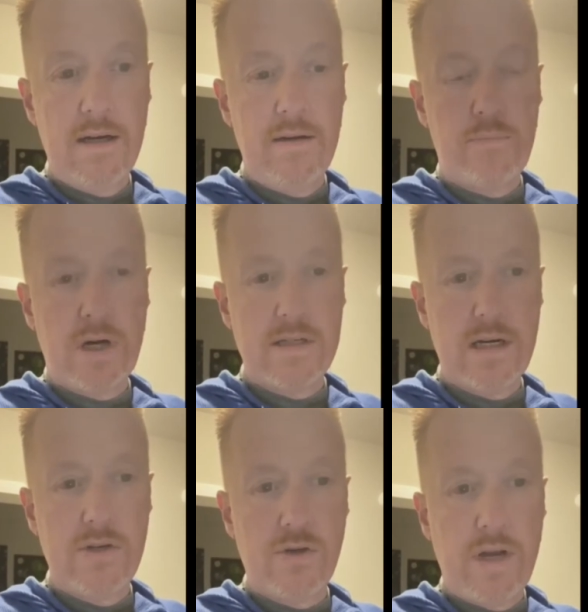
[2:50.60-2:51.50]

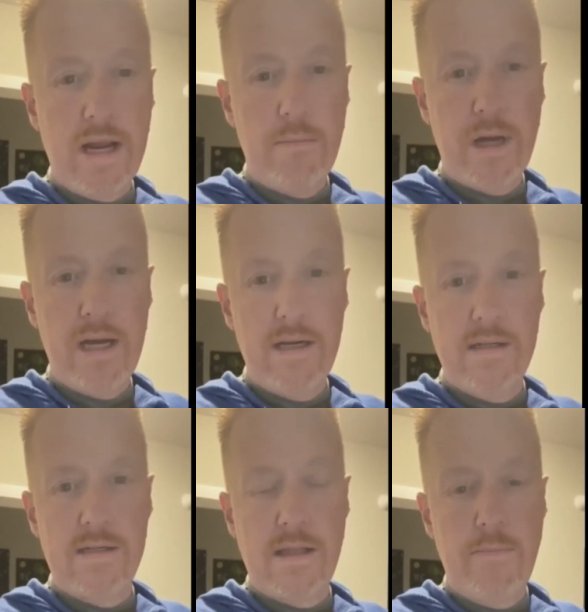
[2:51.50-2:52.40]
presidential campaign
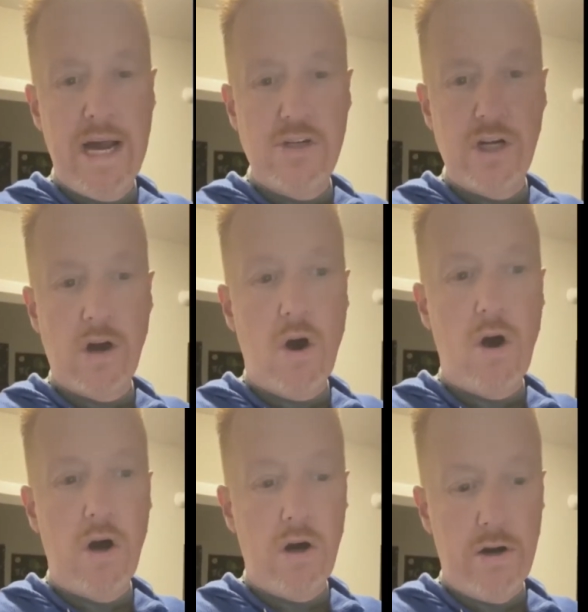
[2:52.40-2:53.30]
as the magic
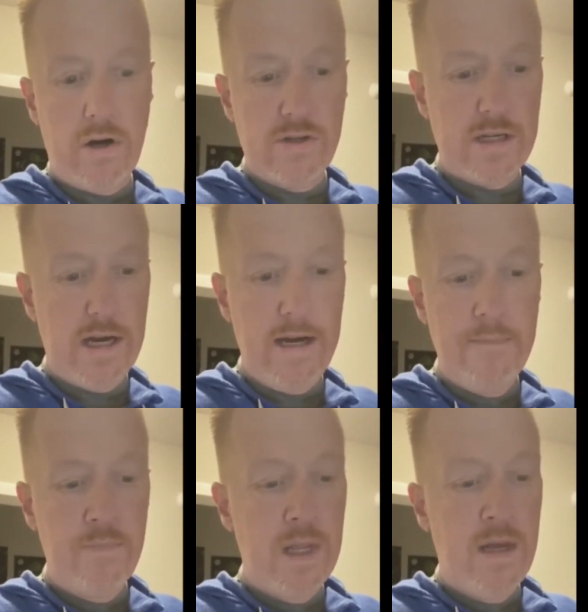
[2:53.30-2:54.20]
R on our side.
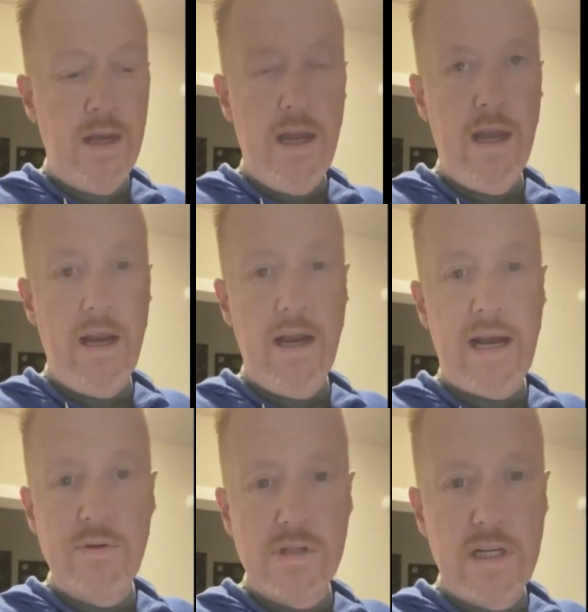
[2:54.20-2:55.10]
And
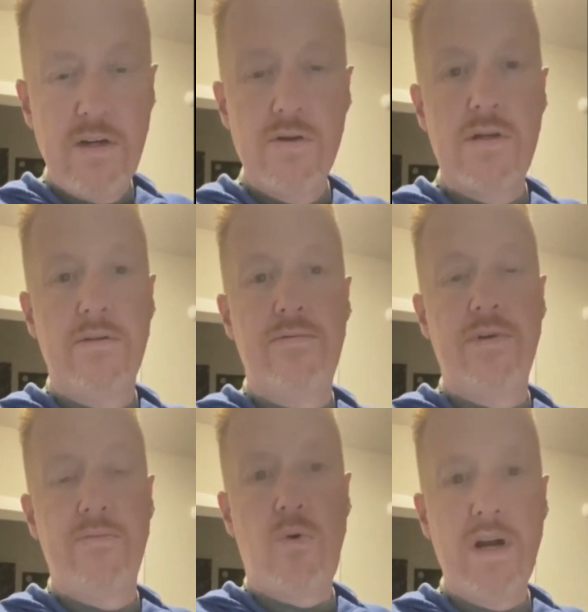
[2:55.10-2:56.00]
I was accused
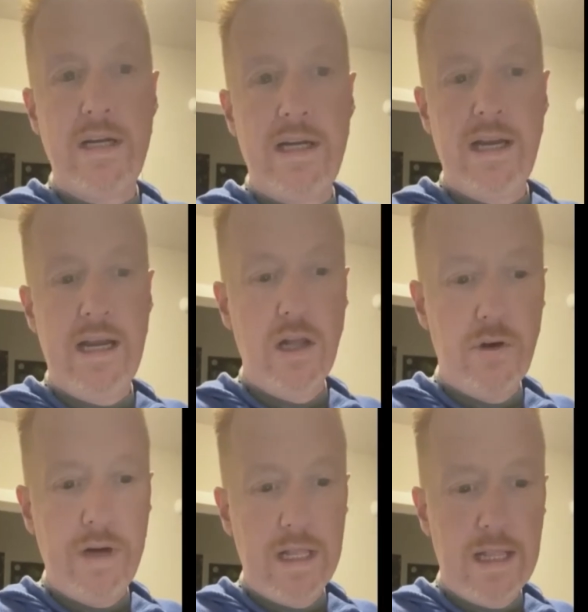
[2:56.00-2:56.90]
of wanting to get
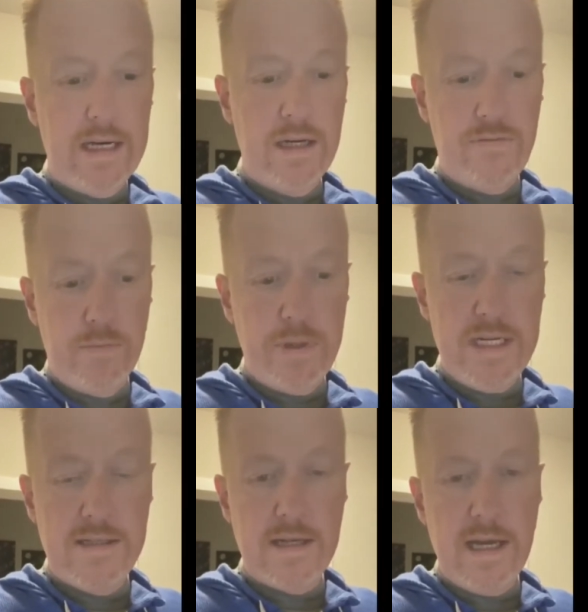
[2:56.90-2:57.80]
Hillary elected, for
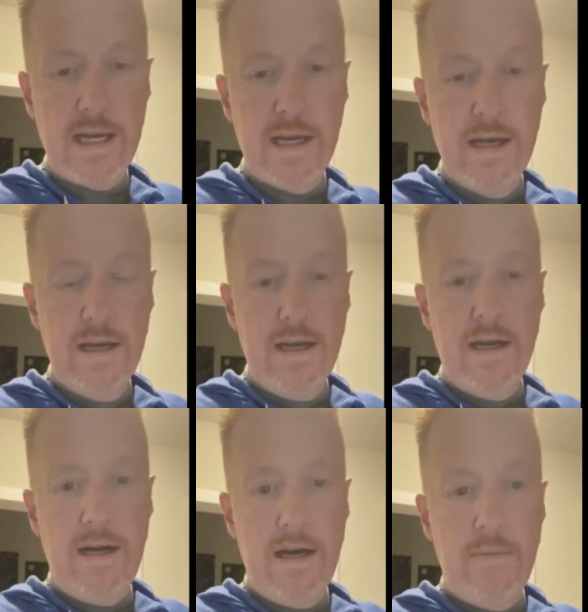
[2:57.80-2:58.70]
Pete's sake,
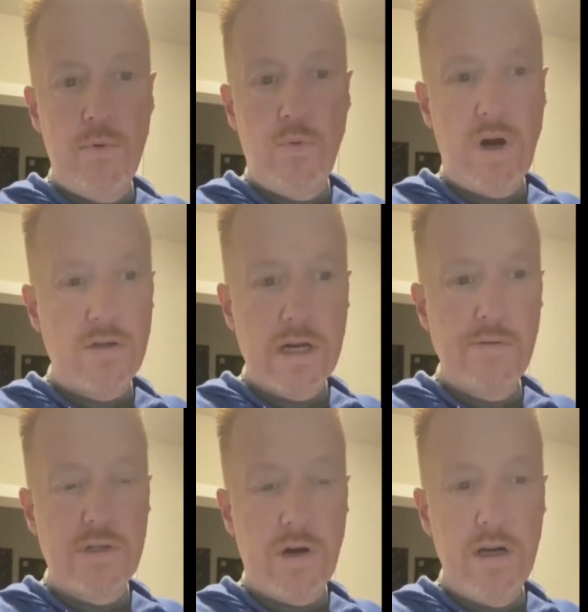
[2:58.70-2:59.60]
when all I
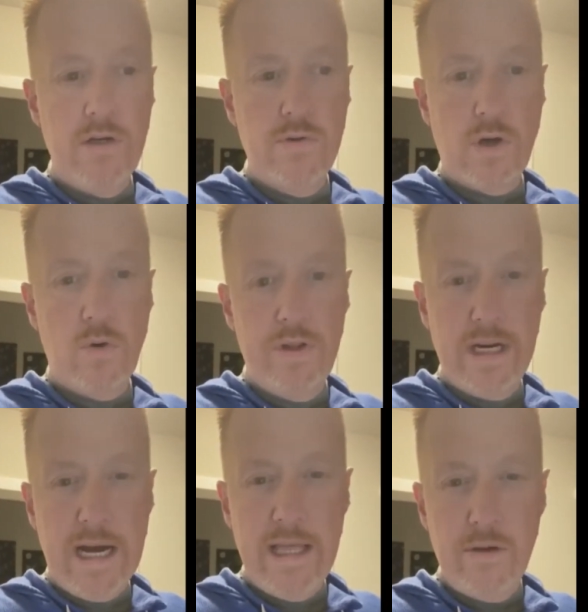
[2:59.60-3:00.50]
was trying to do was hold the
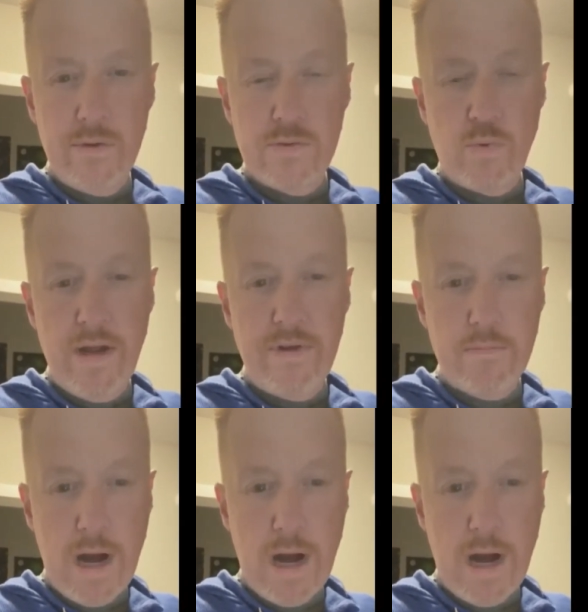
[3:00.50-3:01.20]
guy that was waving my